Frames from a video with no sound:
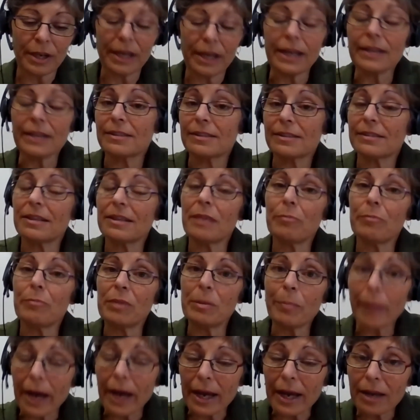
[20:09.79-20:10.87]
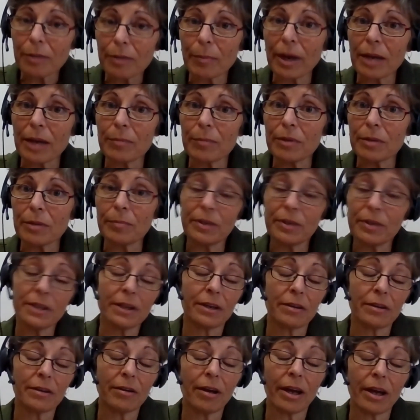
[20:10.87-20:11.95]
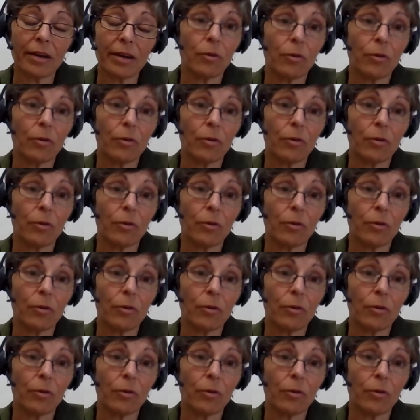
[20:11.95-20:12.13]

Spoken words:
It set me back maybe a bit, and